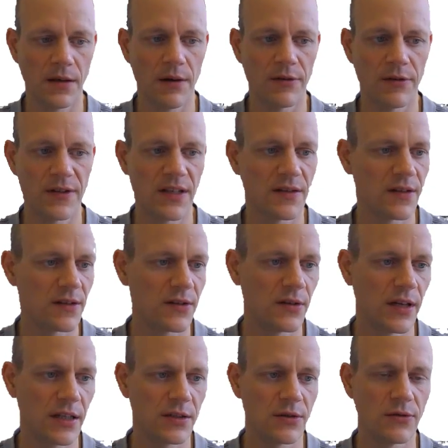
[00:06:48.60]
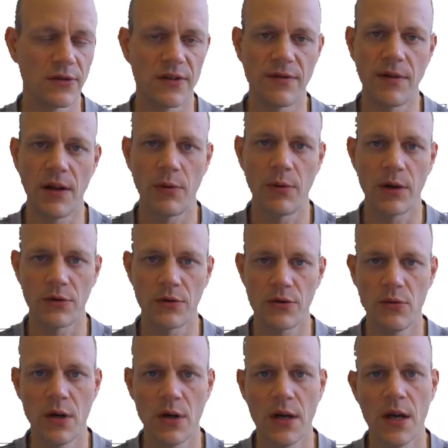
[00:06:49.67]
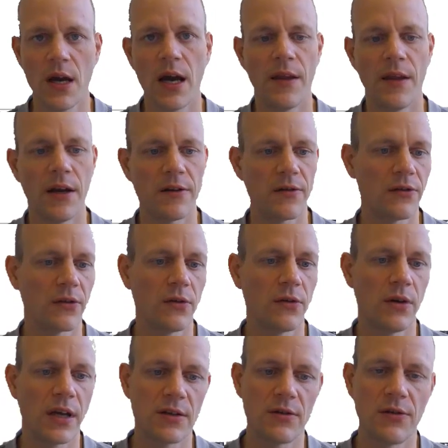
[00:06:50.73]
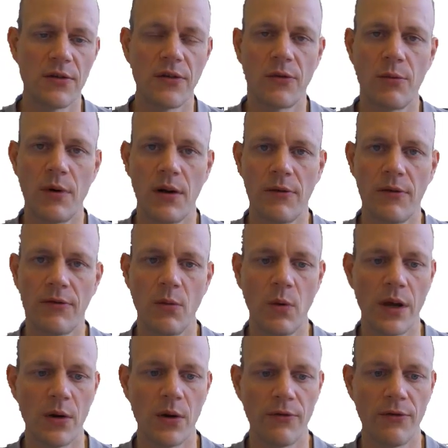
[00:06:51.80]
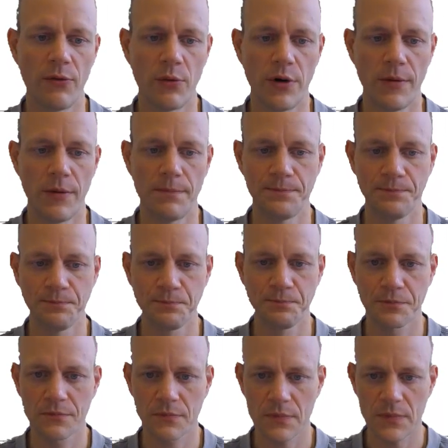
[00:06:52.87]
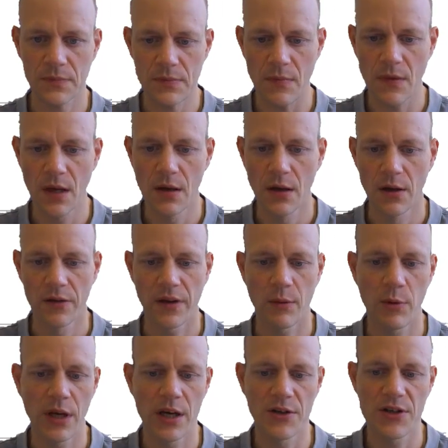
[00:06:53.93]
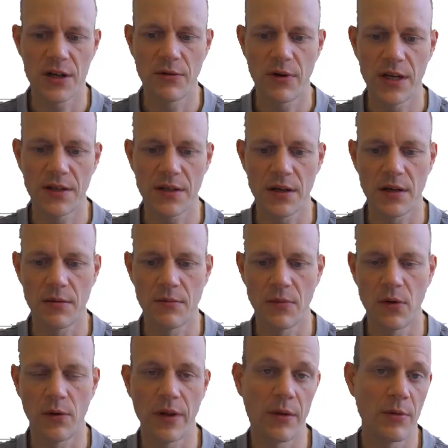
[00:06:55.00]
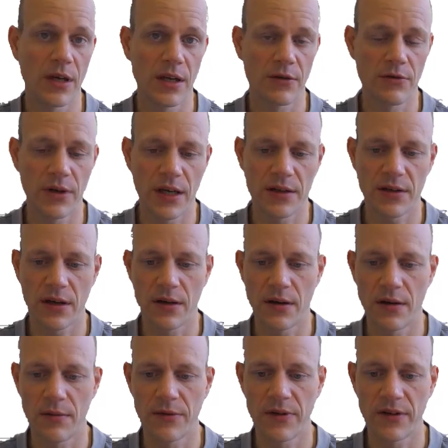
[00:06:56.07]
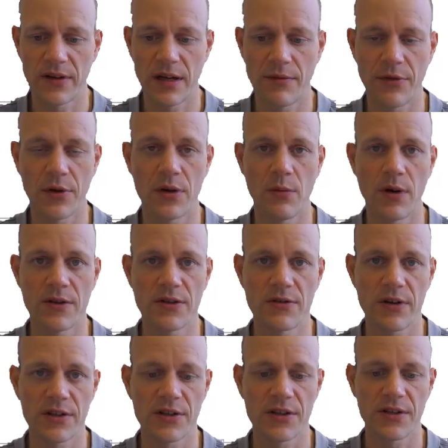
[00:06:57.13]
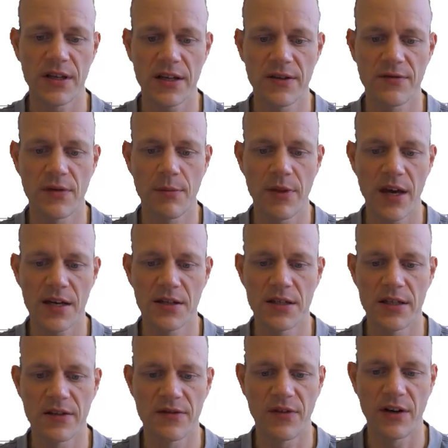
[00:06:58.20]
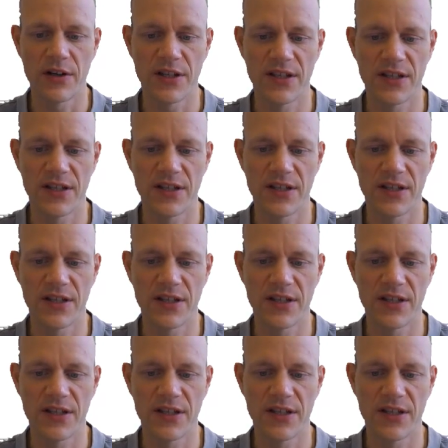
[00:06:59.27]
level sensor is connected to this valve 102, and then it's also connected to this valve 104. Then we can generate, or then we can create 61131 structured text from that. Here's a very